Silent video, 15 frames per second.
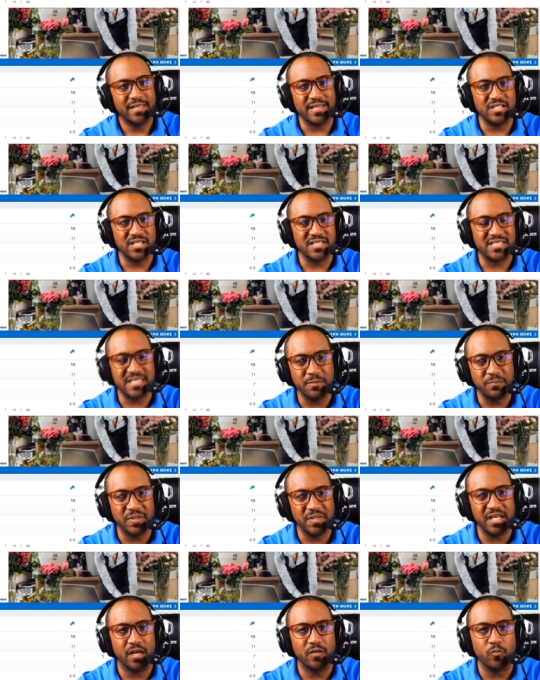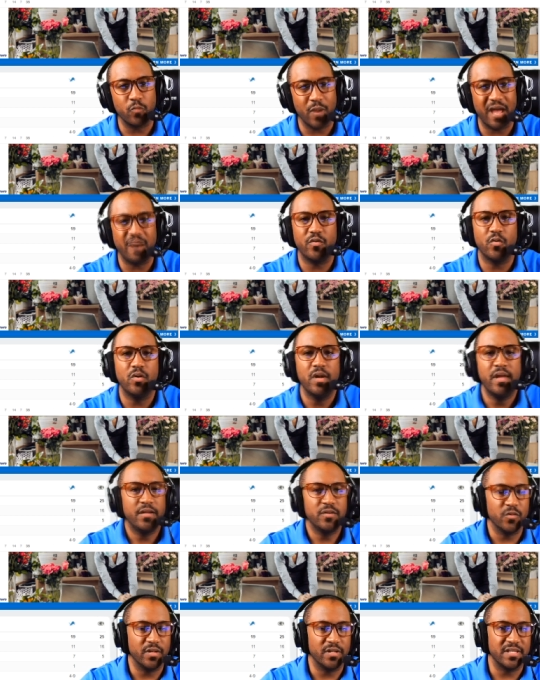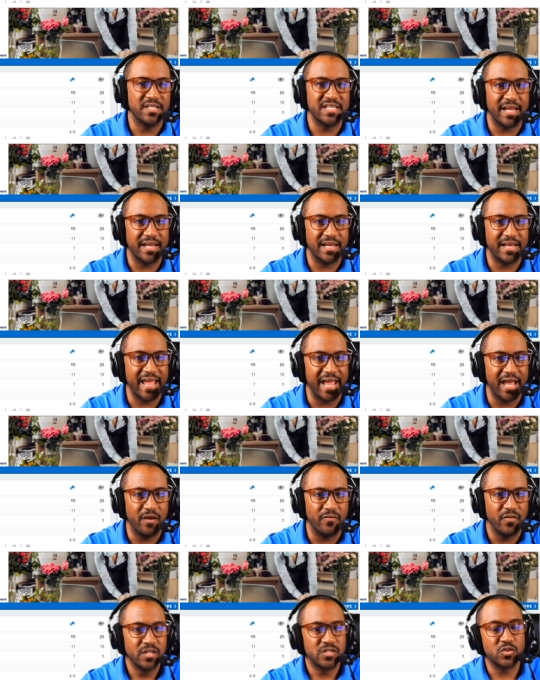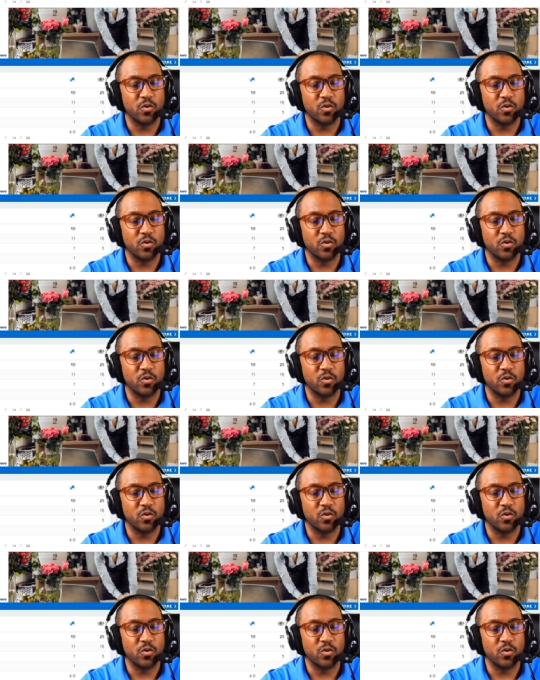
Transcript: They just simply unravel during the second half,